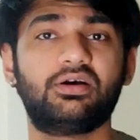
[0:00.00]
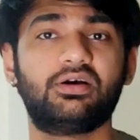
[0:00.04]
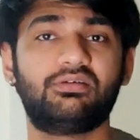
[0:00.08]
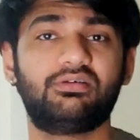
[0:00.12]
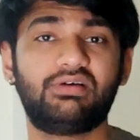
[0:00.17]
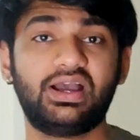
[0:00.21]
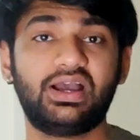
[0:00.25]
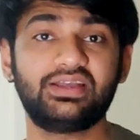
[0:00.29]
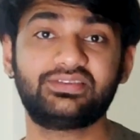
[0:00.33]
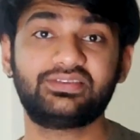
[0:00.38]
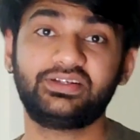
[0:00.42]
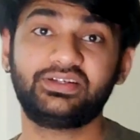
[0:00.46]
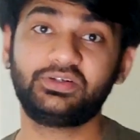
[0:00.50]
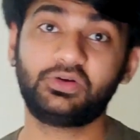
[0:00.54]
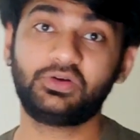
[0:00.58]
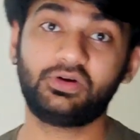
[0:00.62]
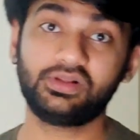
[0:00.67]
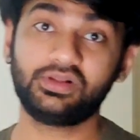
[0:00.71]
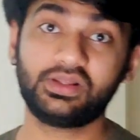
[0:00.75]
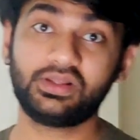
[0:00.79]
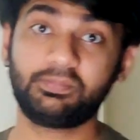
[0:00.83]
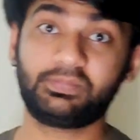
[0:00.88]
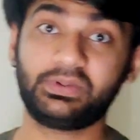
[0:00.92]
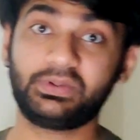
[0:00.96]
Why is it
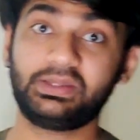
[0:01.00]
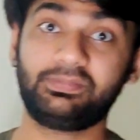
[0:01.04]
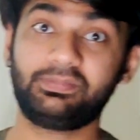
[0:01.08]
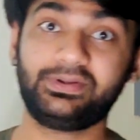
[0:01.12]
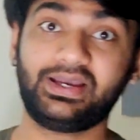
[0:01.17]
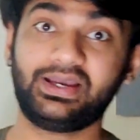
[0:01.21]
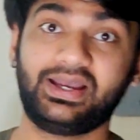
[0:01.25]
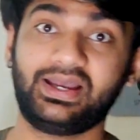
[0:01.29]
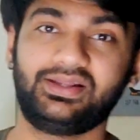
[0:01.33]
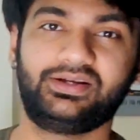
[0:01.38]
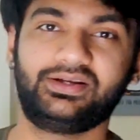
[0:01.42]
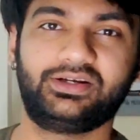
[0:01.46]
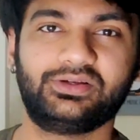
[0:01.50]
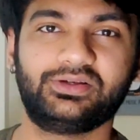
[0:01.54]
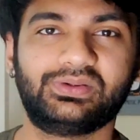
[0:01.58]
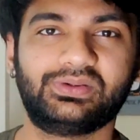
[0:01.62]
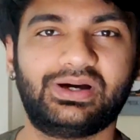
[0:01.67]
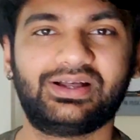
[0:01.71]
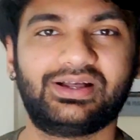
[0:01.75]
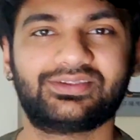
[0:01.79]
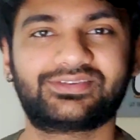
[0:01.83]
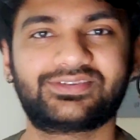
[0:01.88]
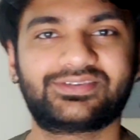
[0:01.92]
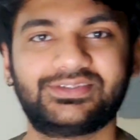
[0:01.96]
called the P P Island, you
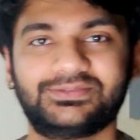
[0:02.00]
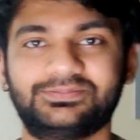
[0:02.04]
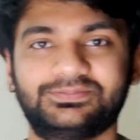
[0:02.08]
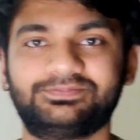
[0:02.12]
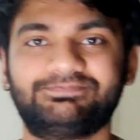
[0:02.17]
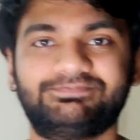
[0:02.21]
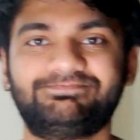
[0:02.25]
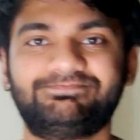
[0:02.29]
ask?